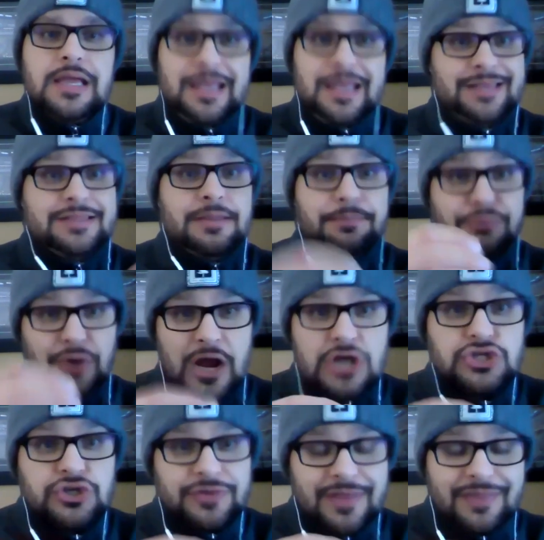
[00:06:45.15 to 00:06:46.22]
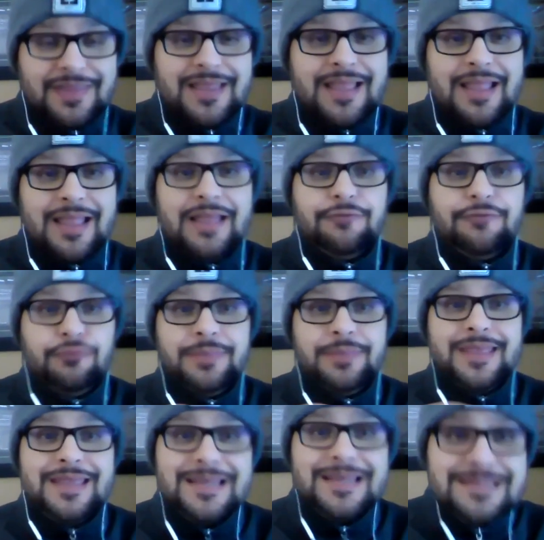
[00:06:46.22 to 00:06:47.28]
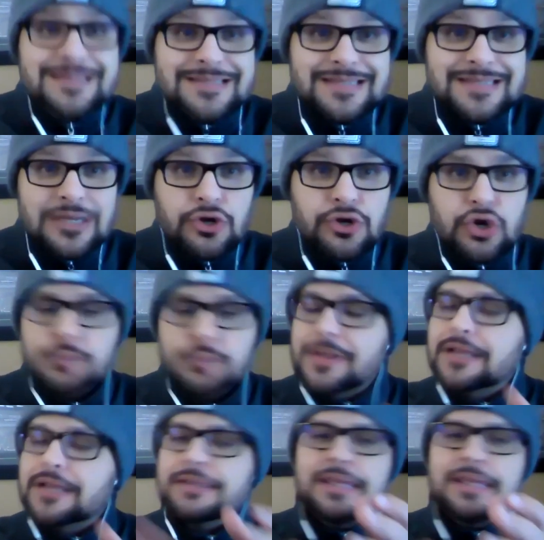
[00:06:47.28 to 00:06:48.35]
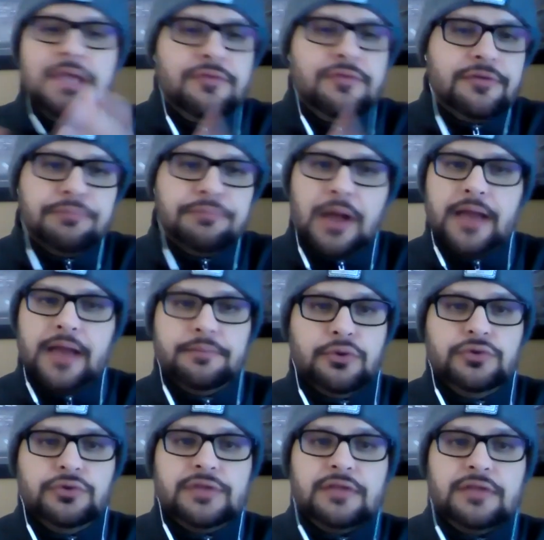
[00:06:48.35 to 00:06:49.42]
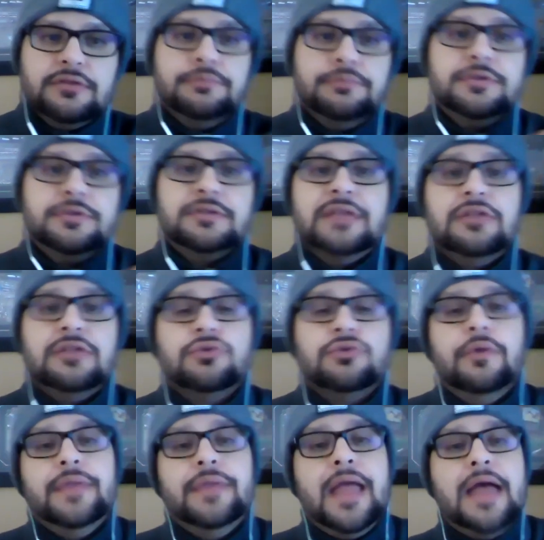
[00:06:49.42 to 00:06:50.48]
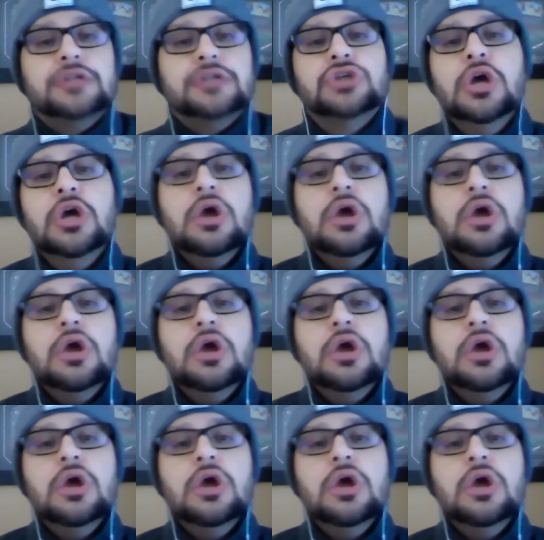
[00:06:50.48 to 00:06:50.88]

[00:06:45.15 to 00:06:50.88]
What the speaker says: is the pressure that they can get from the interior, because even if Brian Burns has some success around the edge,